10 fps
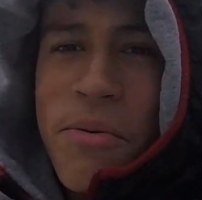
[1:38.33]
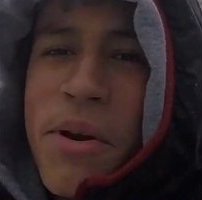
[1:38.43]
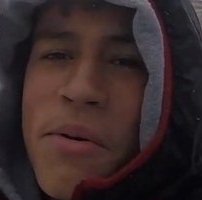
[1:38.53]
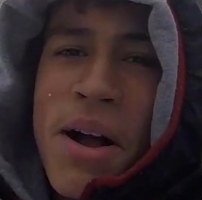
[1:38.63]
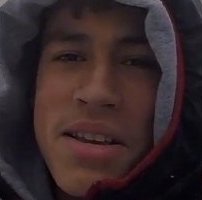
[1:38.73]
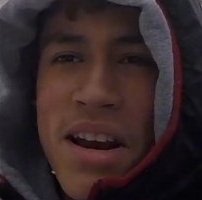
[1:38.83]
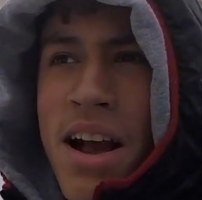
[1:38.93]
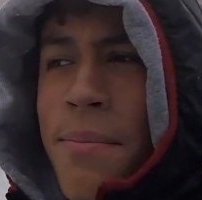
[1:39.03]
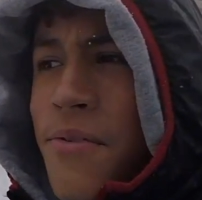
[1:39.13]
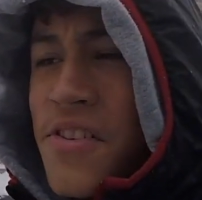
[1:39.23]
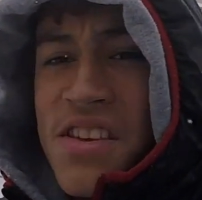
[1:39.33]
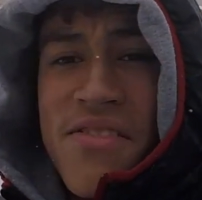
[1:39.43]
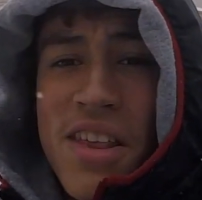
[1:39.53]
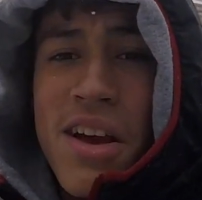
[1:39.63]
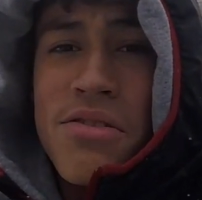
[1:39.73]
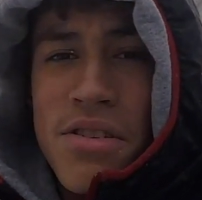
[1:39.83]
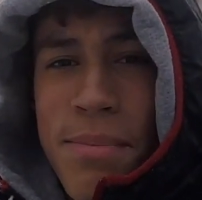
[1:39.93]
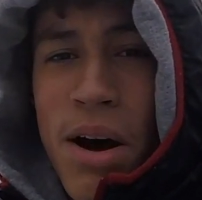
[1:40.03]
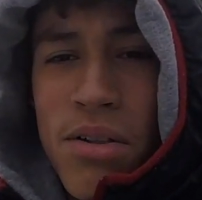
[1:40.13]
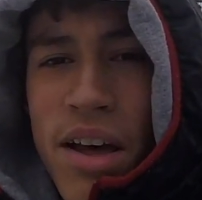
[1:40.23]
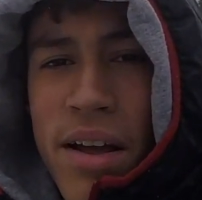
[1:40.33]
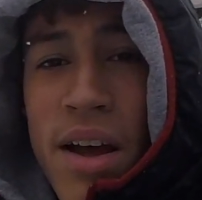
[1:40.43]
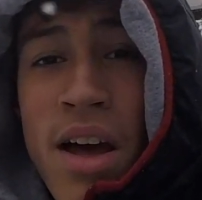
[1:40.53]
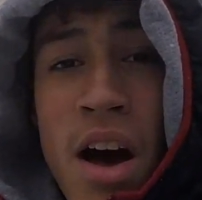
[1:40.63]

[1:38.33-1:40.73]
When we were watching a couple funny videos about like